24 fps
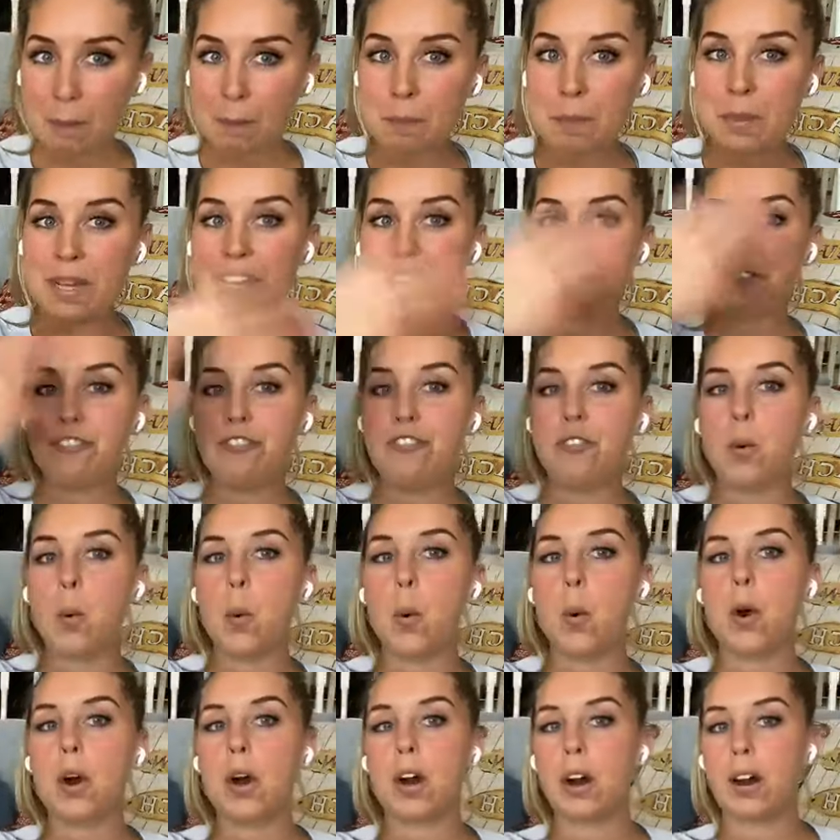
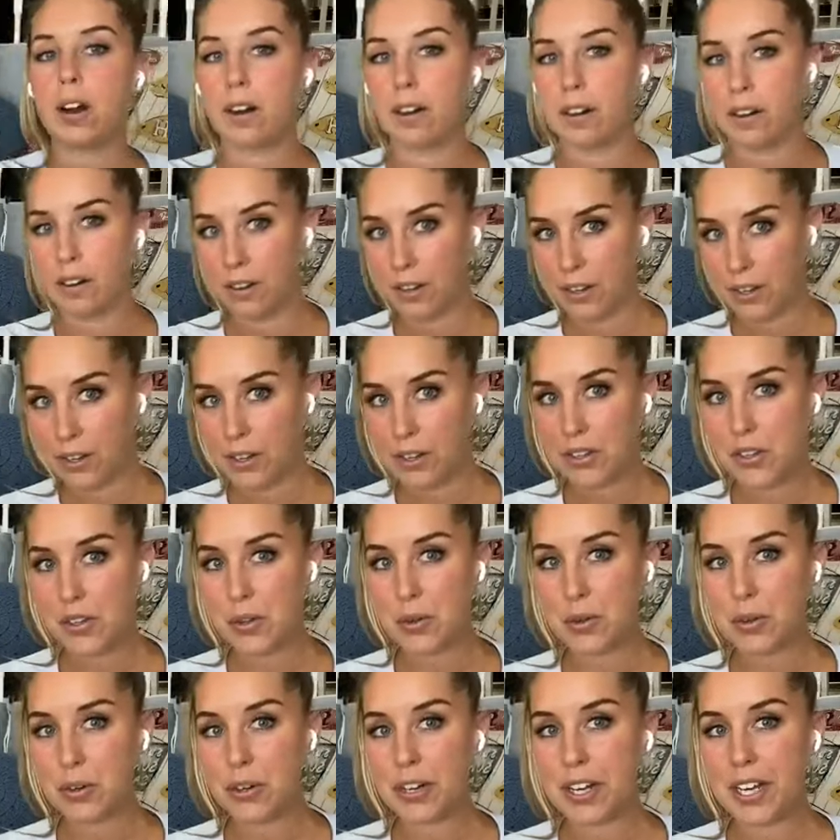before
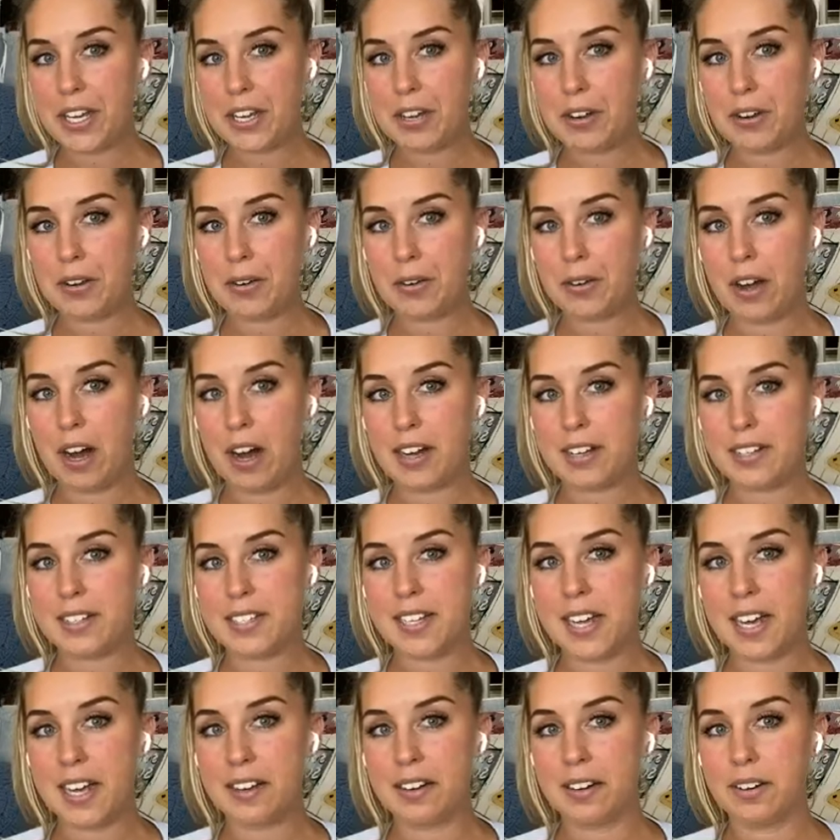you create your own
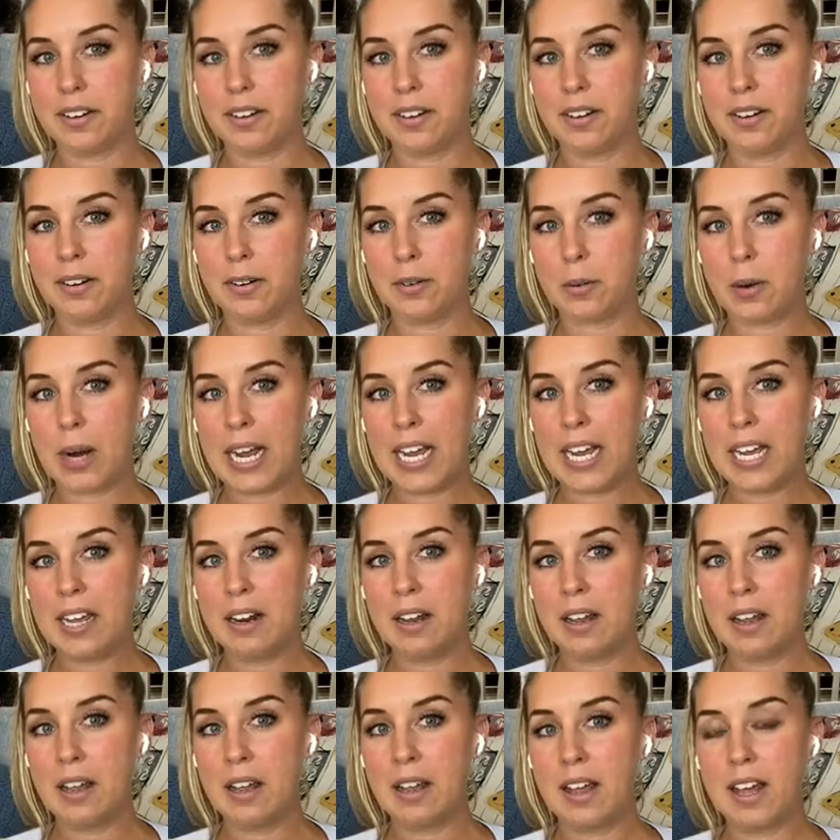content,
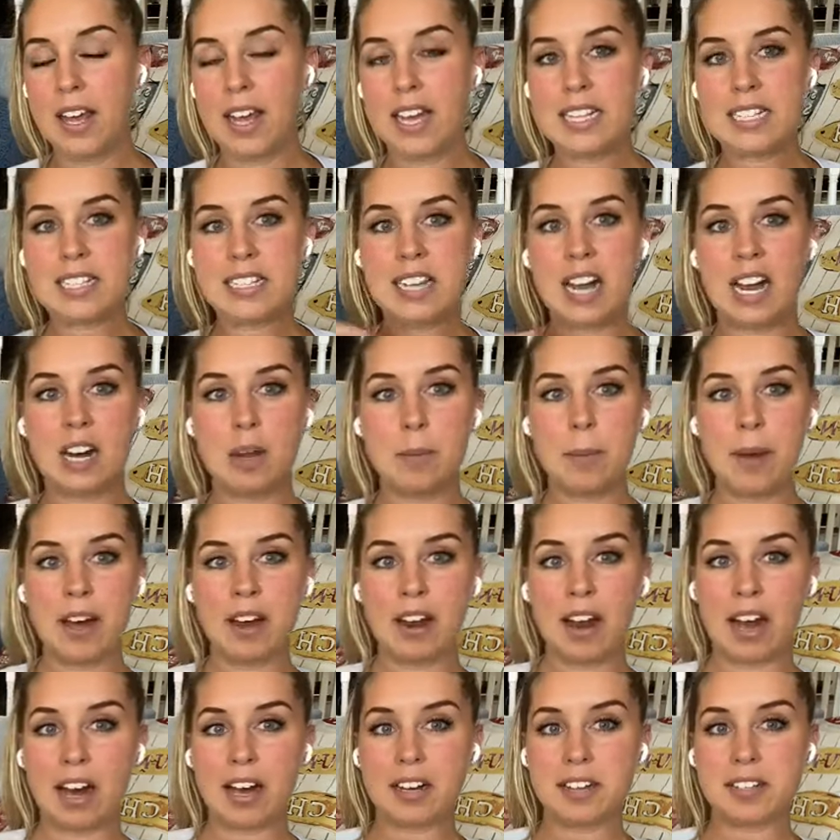right? It's not
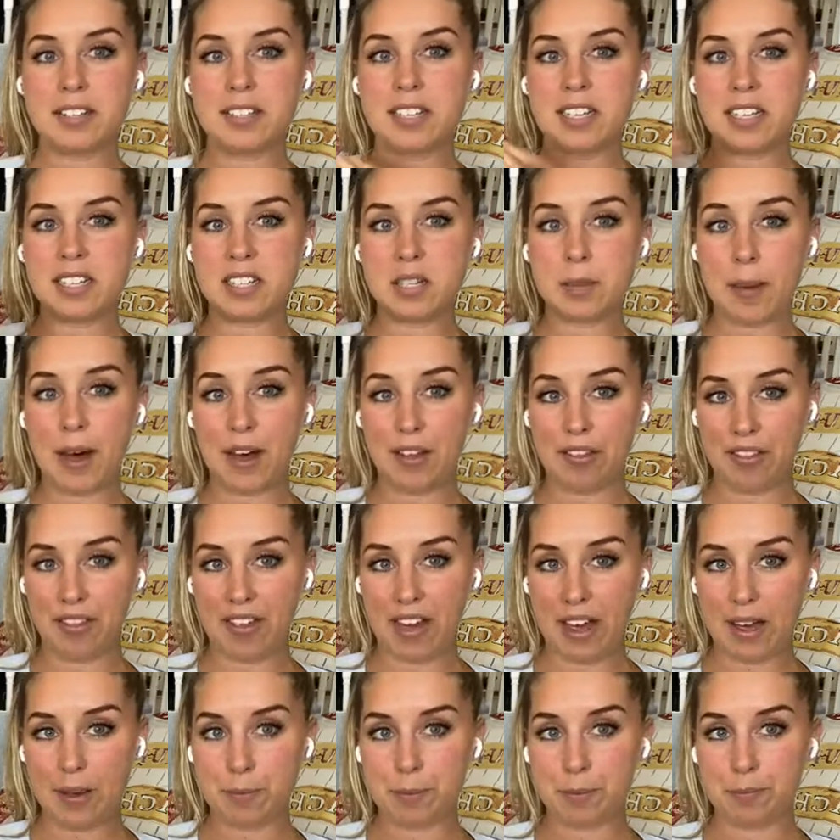about us, it's about
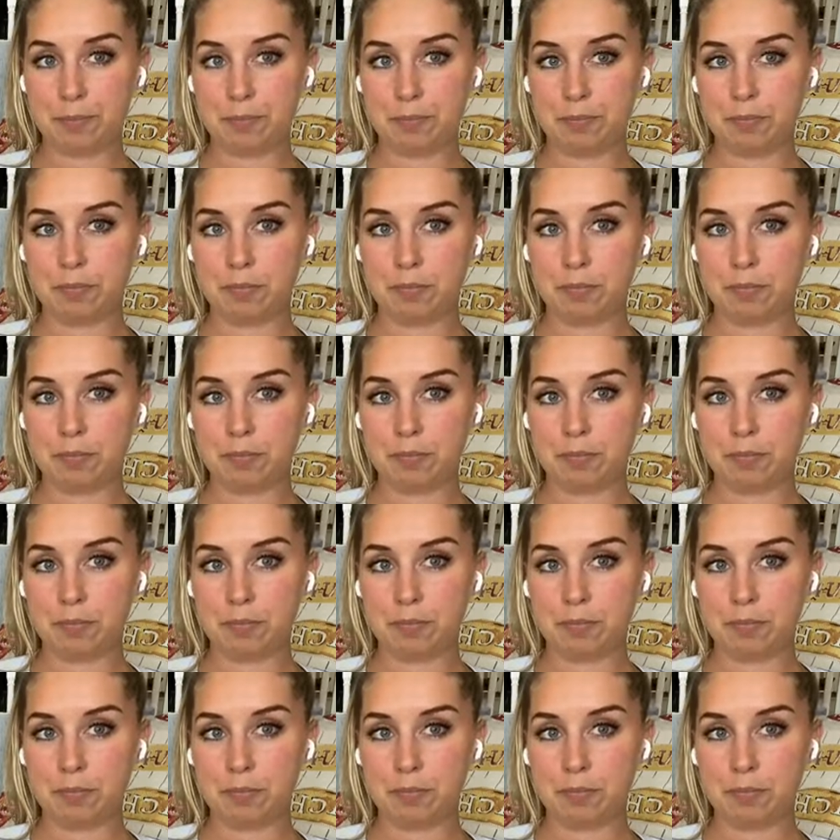them.